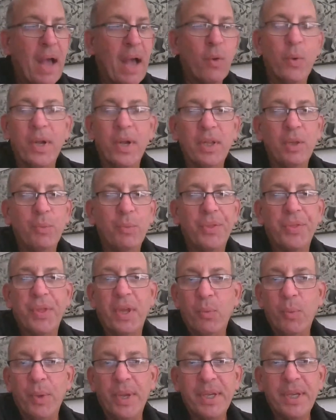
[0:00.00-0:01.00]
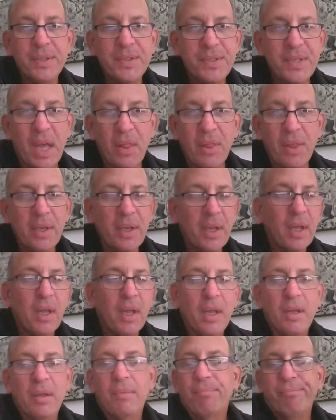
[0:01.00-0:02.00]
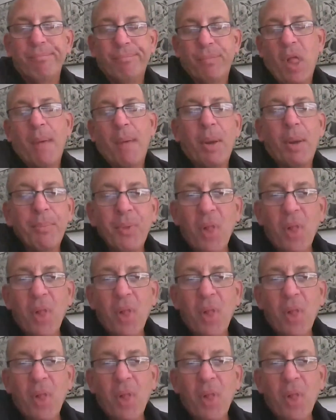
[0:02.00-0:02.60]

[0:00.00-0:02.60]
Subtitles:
how quickly we think we can sell it, blah, blah,